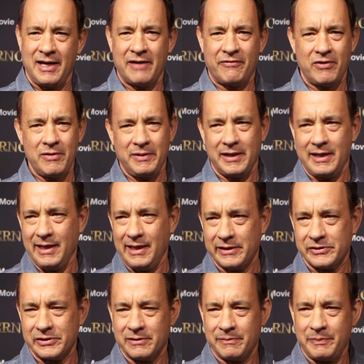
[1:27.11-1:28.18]
Everybody
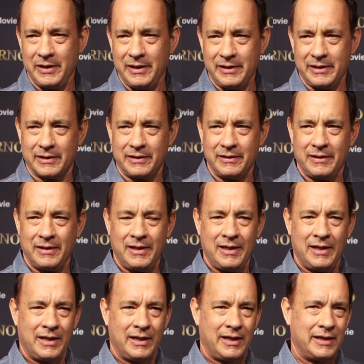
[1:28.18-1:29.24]
has an opinion,
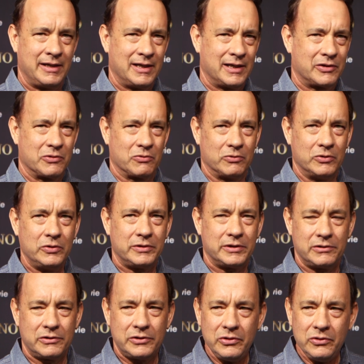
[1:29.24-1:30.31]
and yet the route